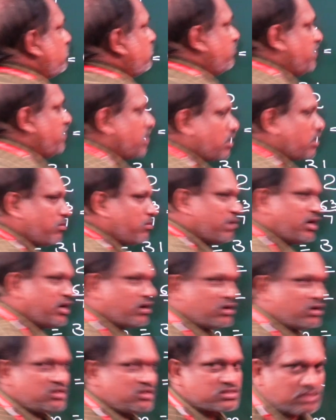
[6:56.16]
the
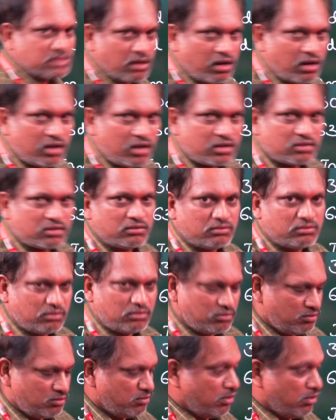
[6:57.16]
remainder is called
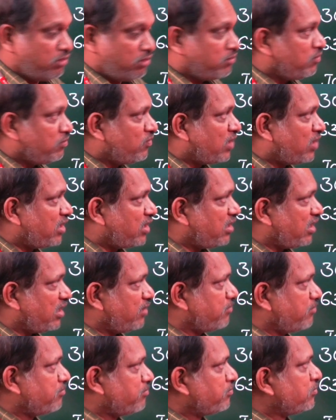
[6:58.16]
1
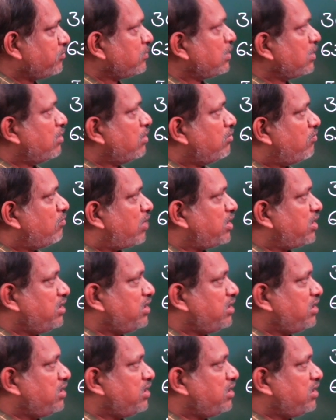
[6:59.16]
day. 1